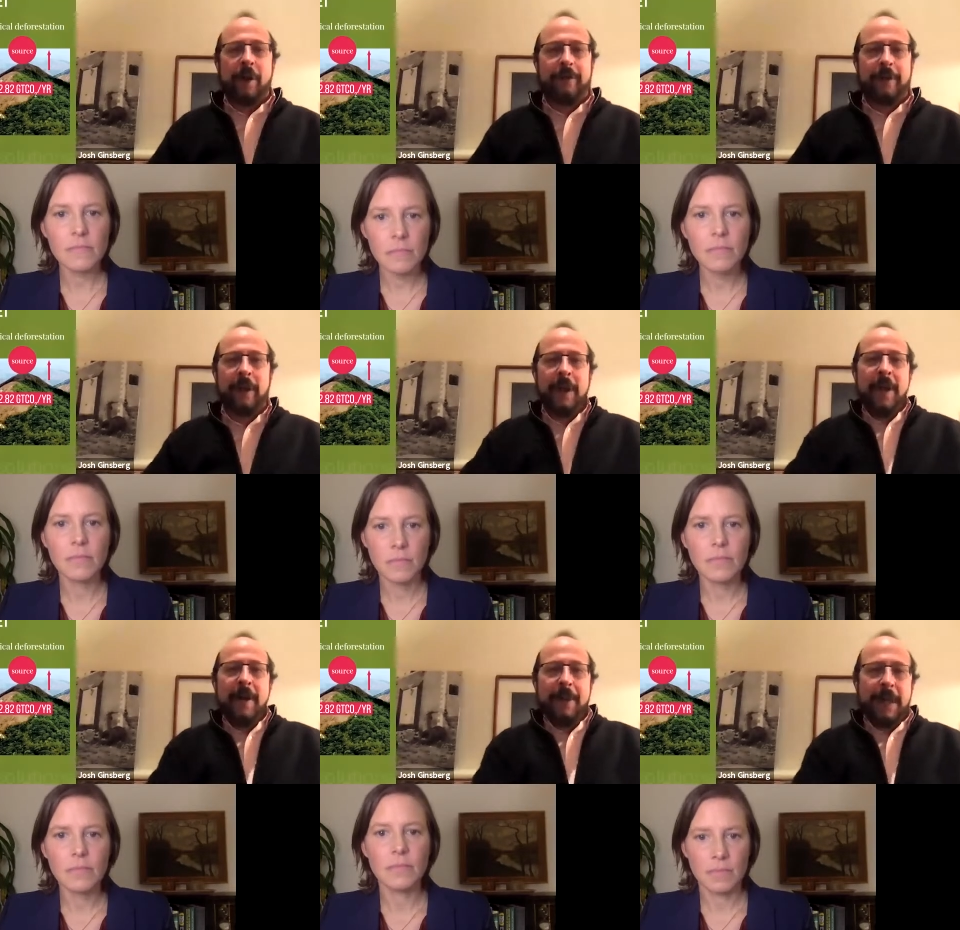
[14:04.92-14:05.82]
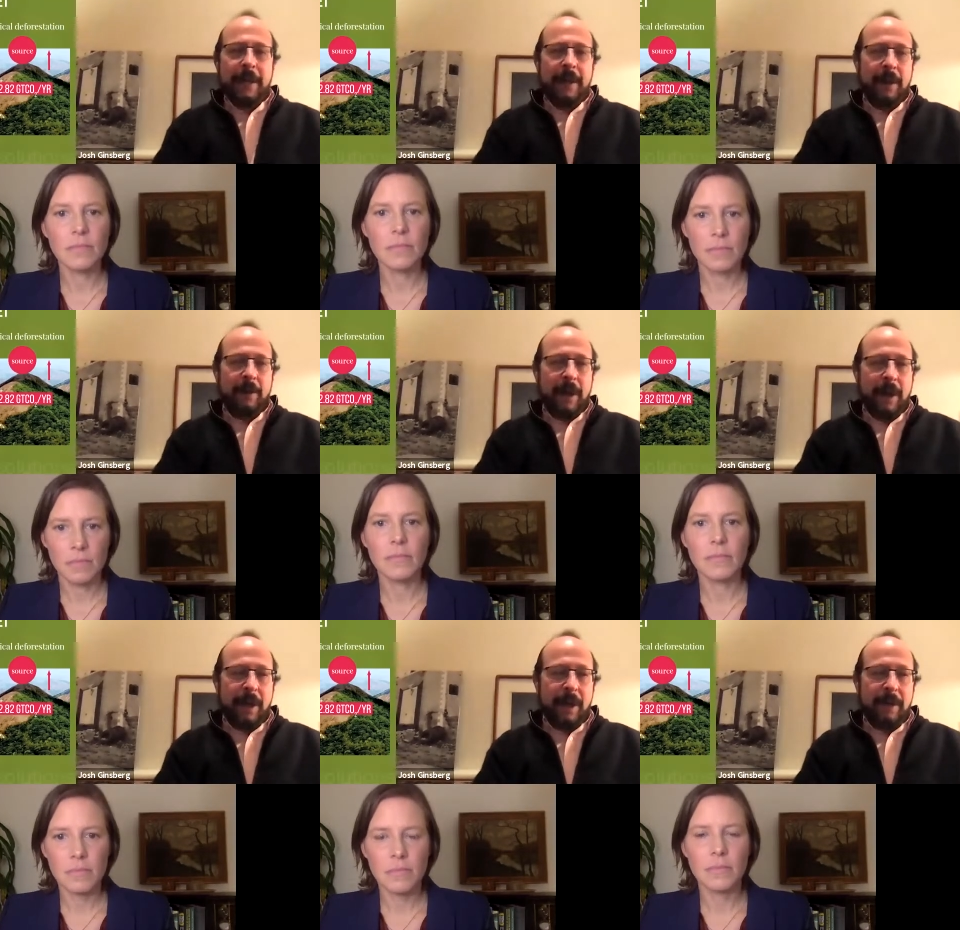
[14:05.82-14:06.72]
Speaker 1: fall over. But, you know,
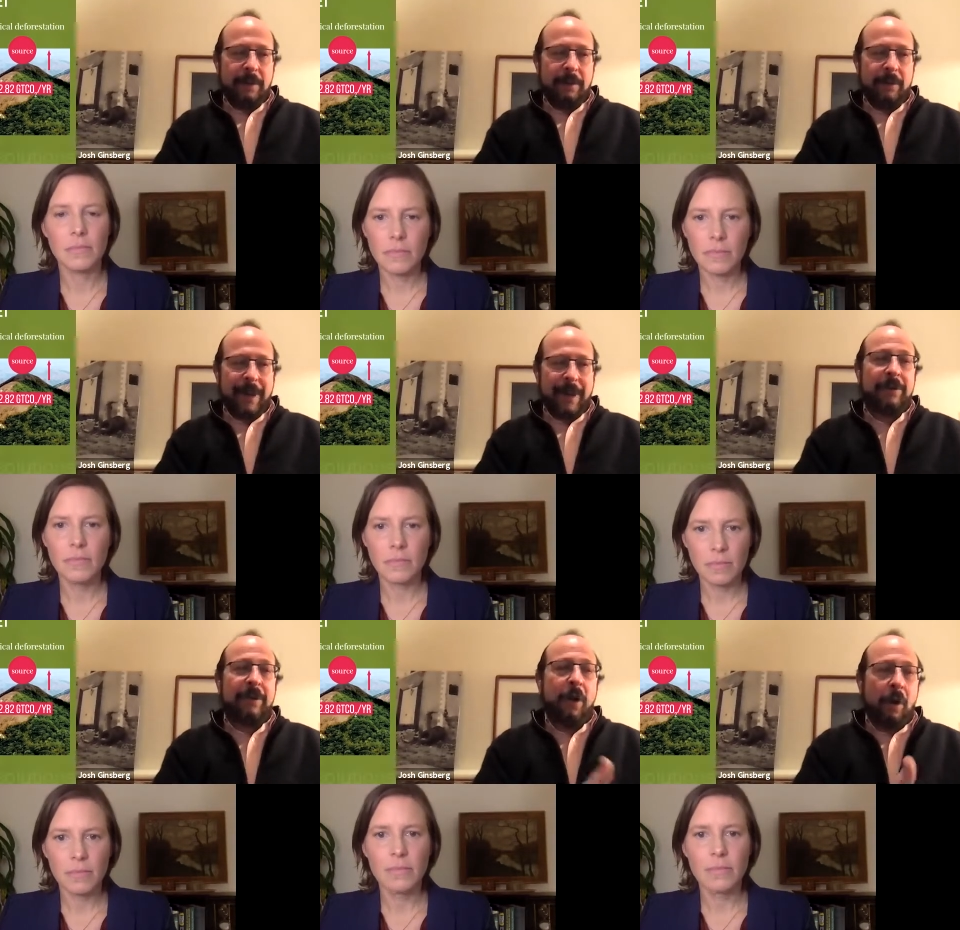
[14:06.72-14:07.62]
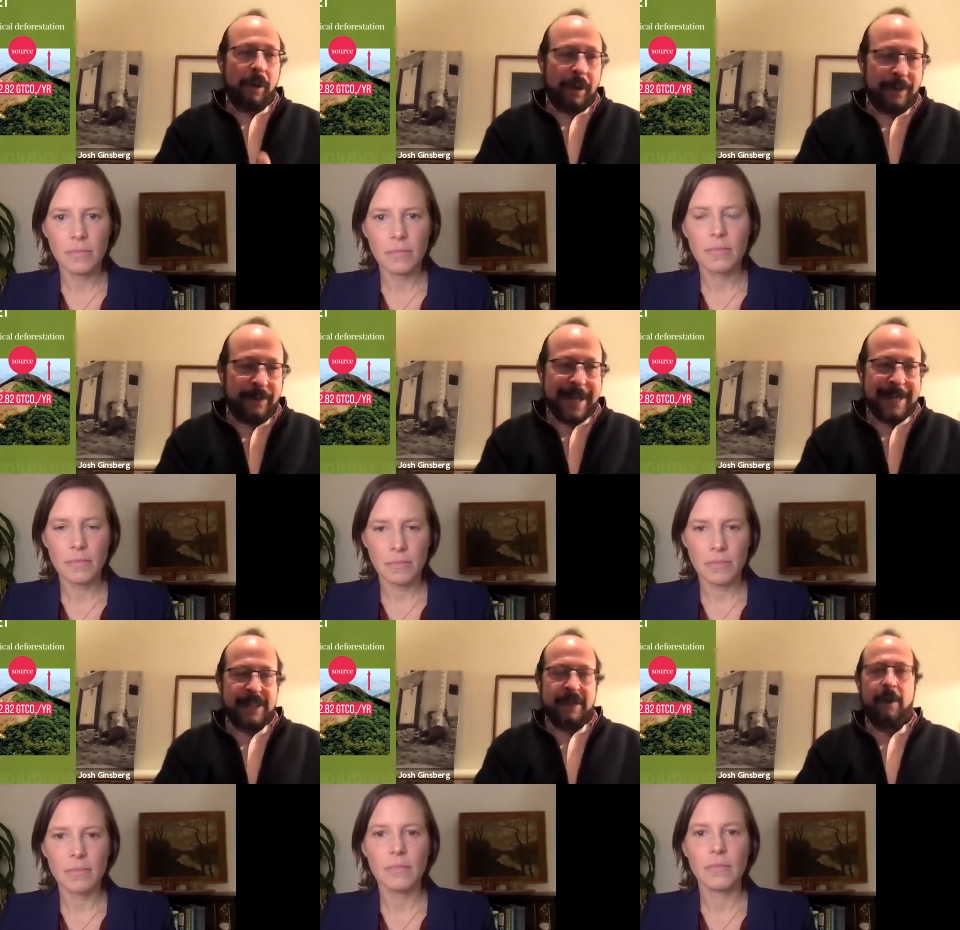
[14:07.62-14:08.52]
uh, we have a goal of
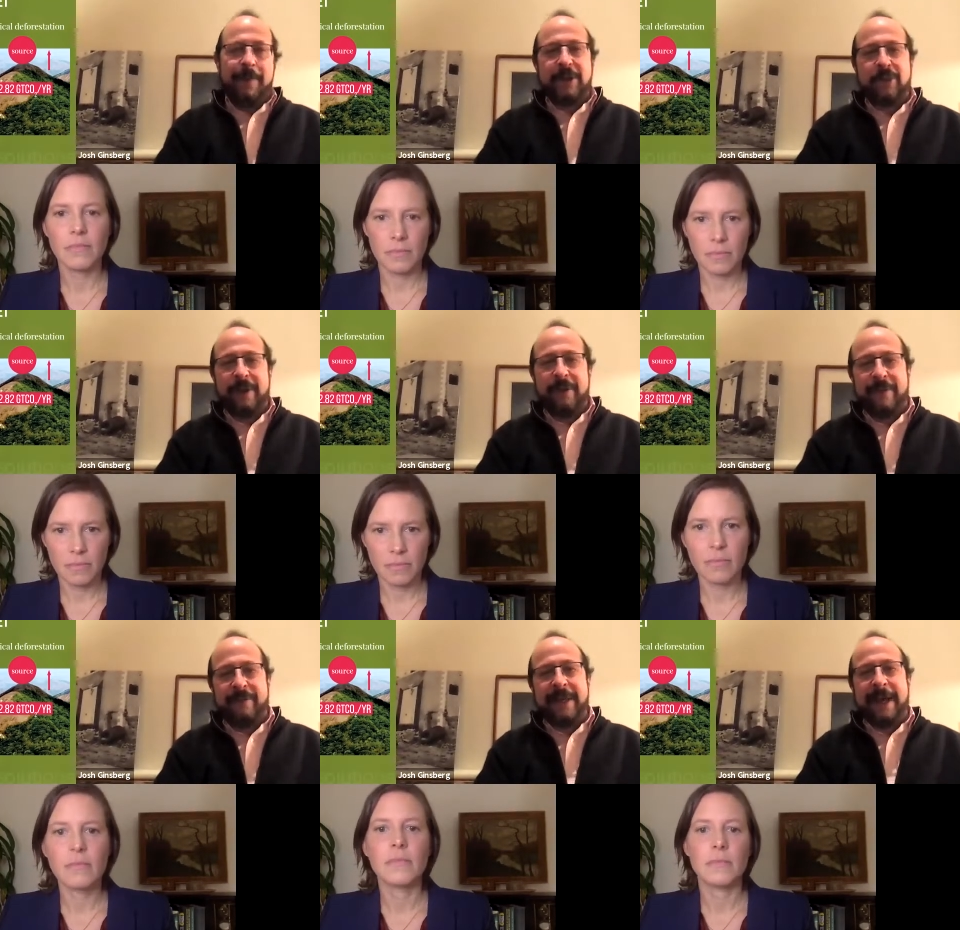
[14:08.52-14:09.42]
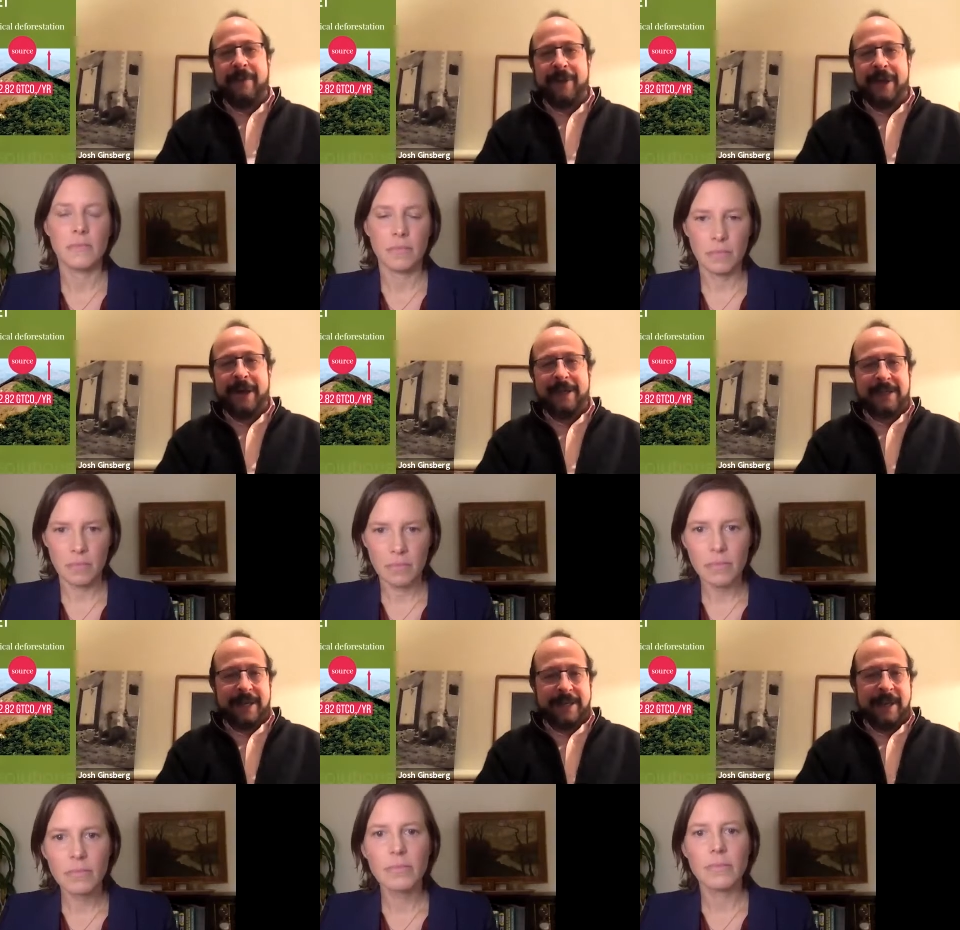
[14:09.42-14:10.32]
net zero by twenty fifty now in the
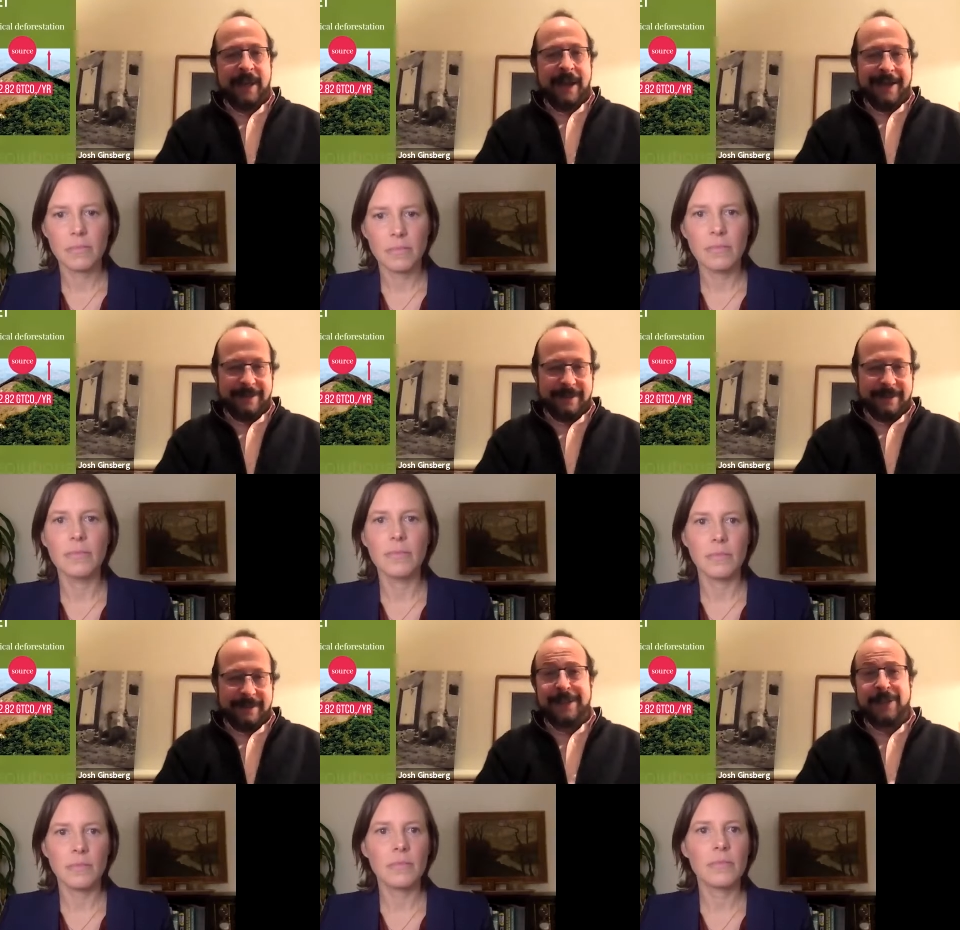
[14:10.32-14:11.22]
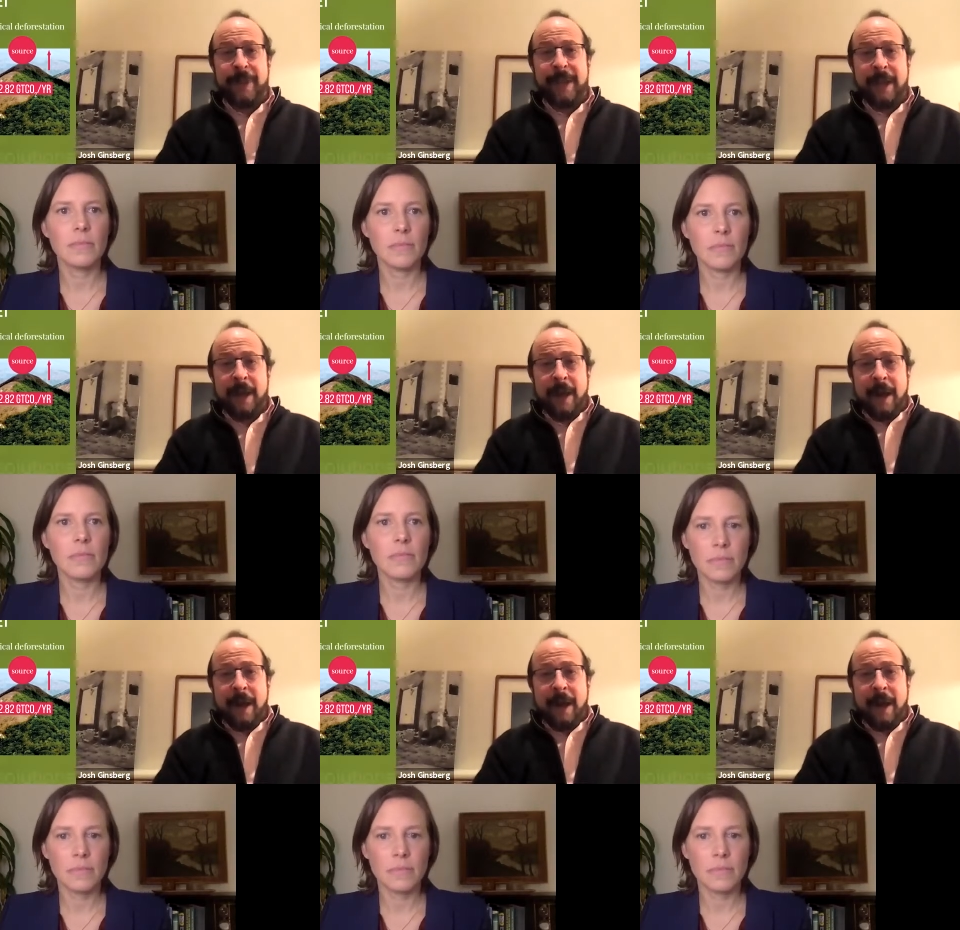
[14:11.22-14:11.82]
United States as of last week.